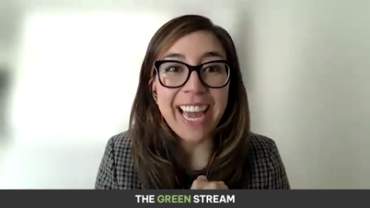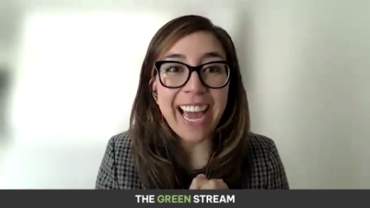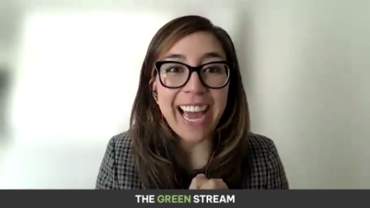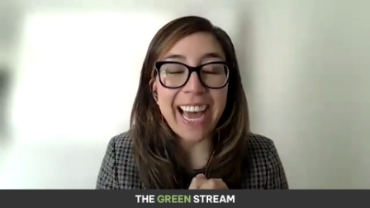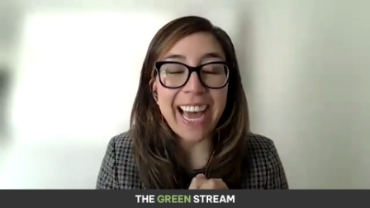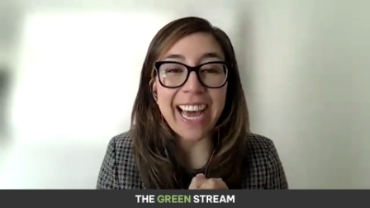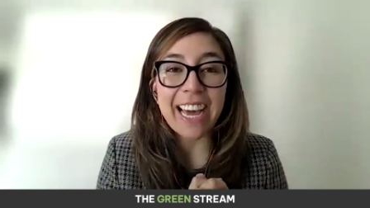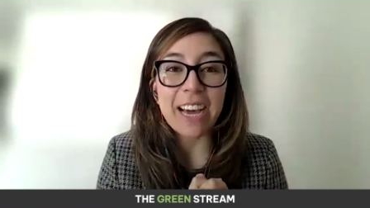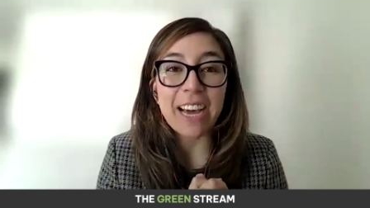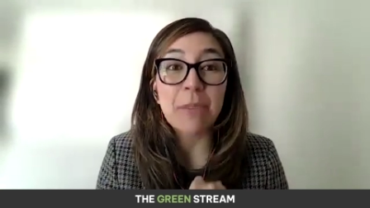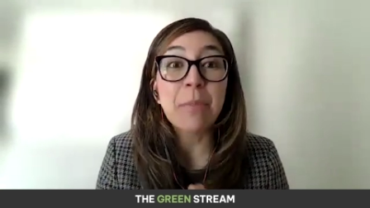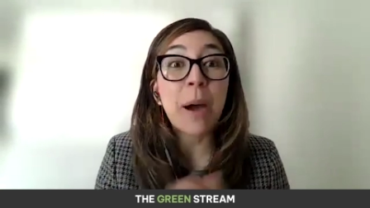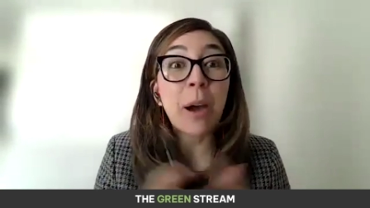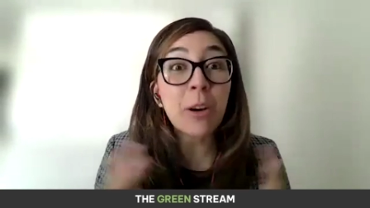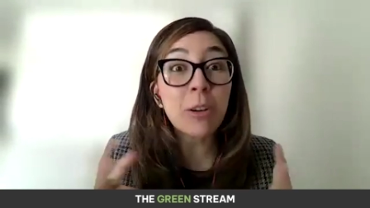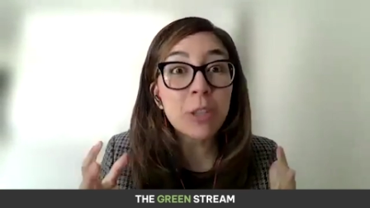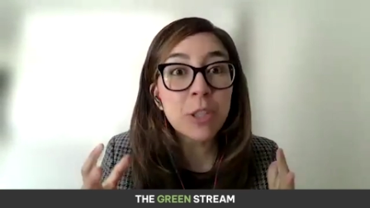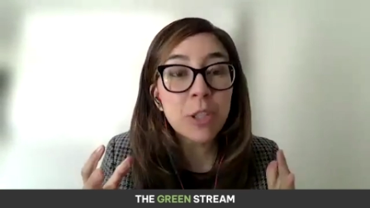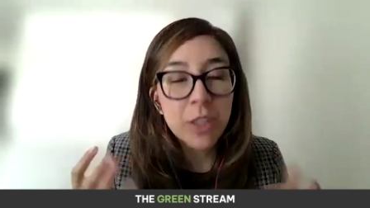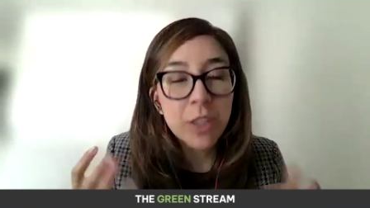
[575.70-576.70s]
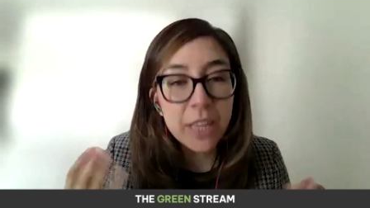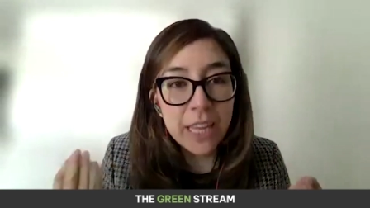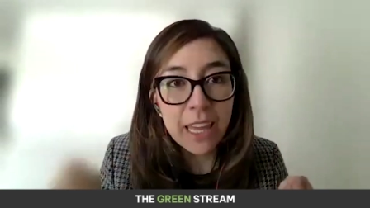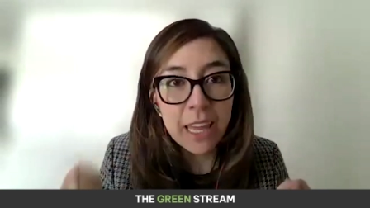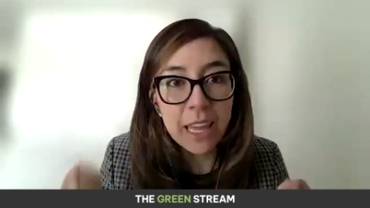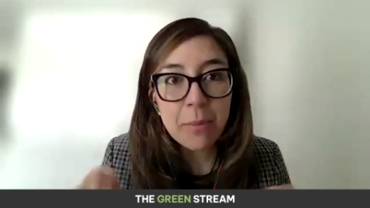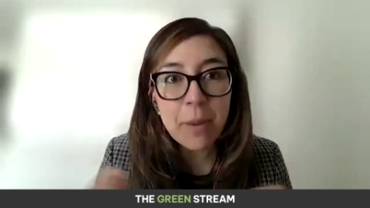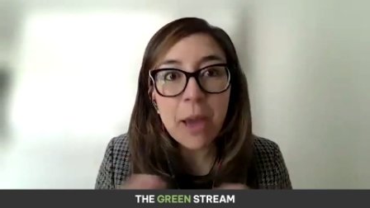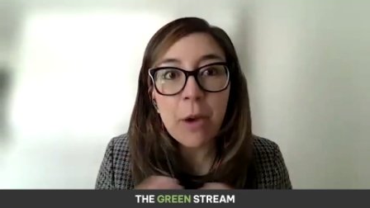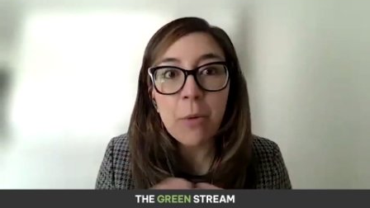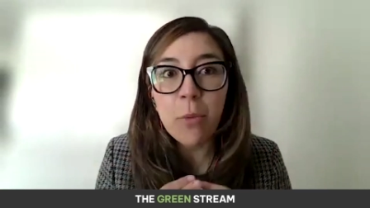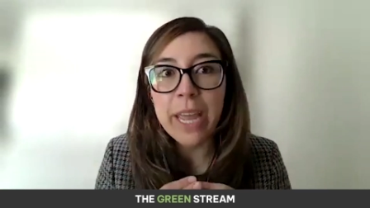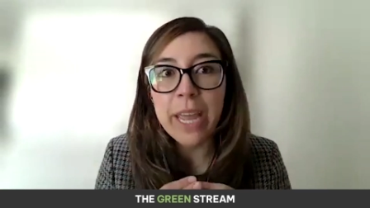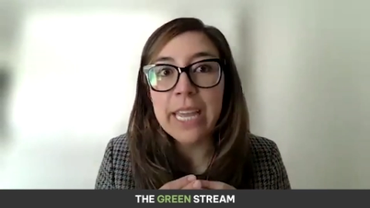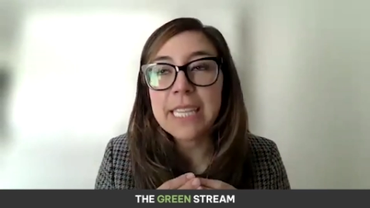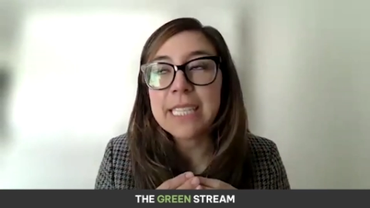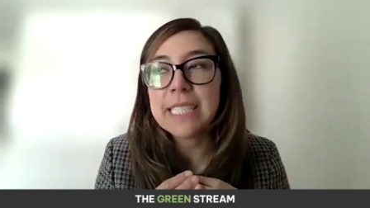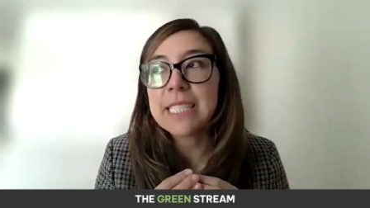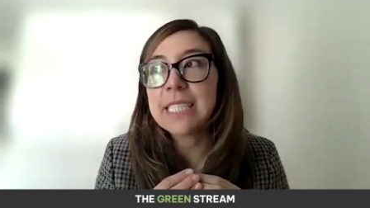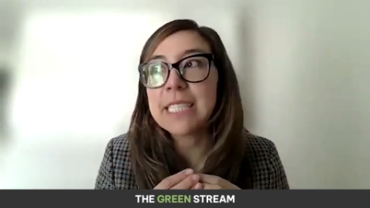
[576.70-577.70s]
Uh, but also thinking about
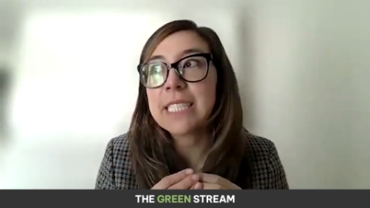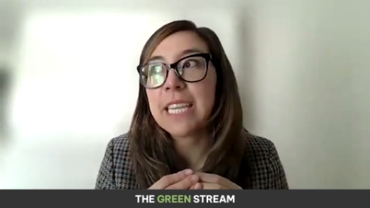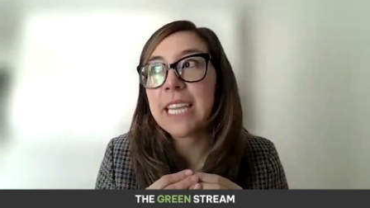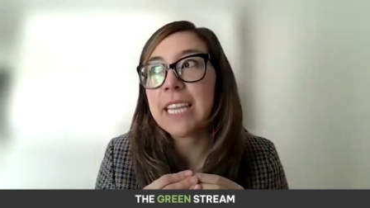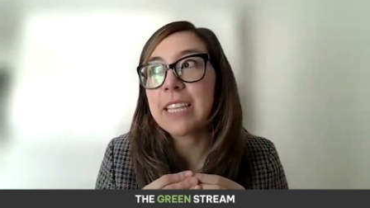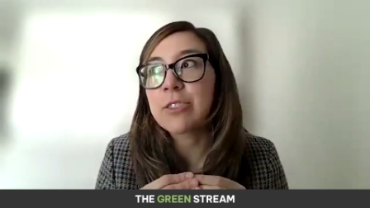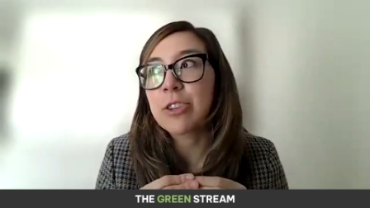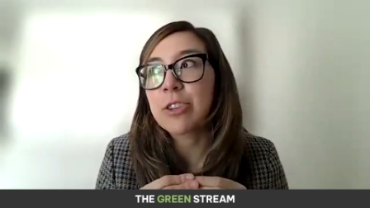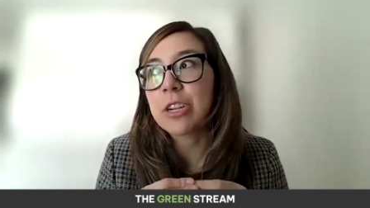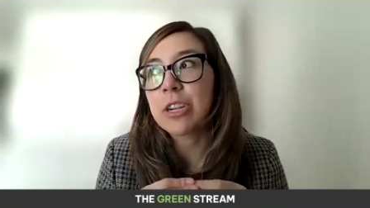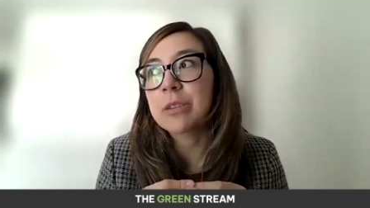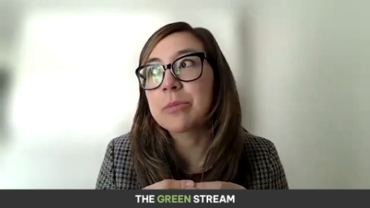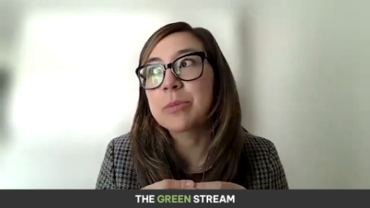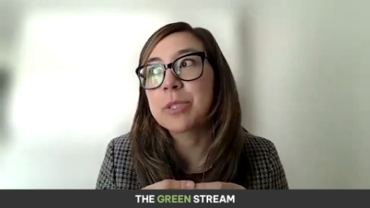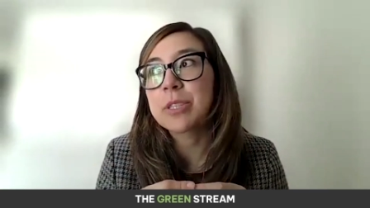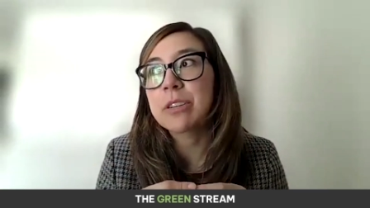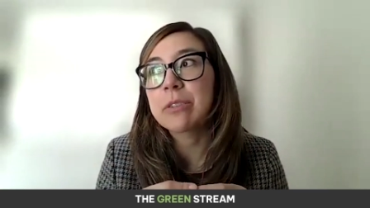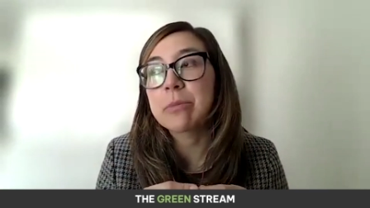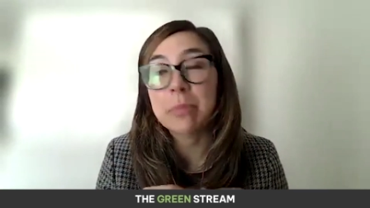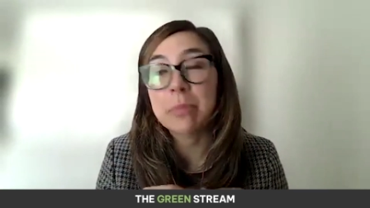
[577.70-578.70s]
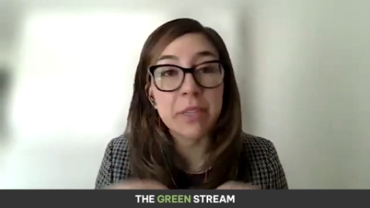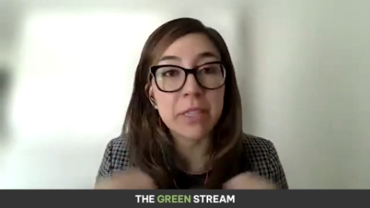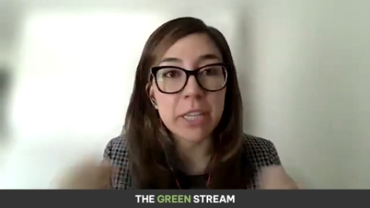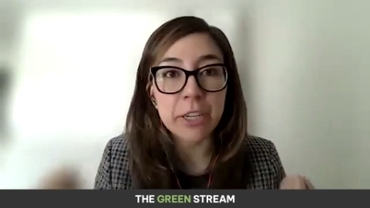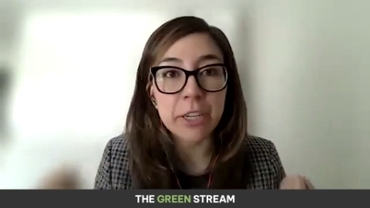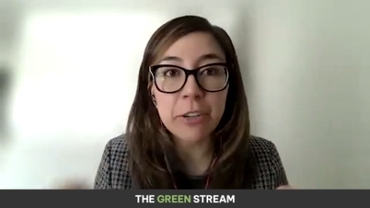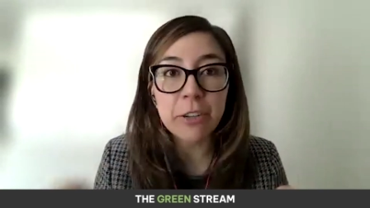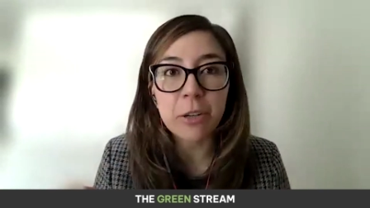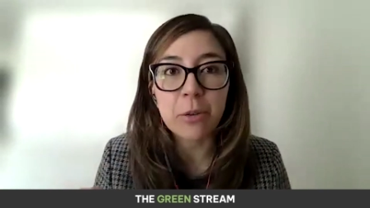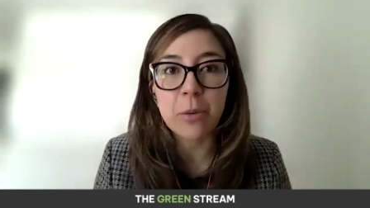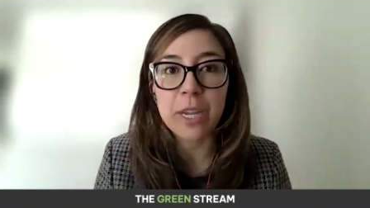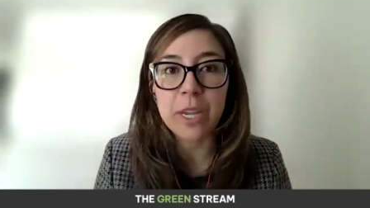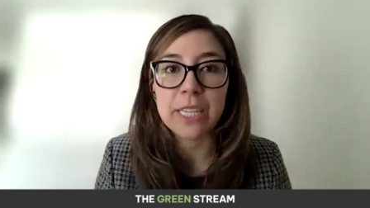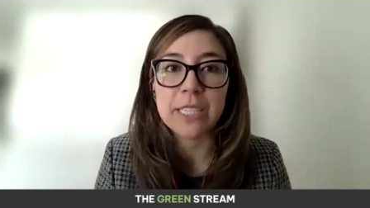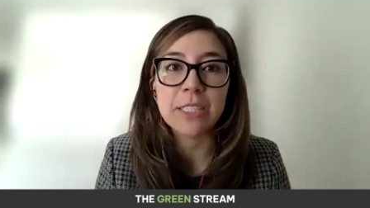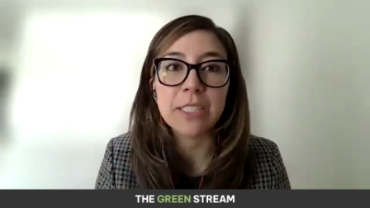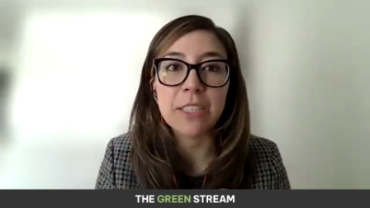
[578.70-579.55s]
waste in terms of material waste.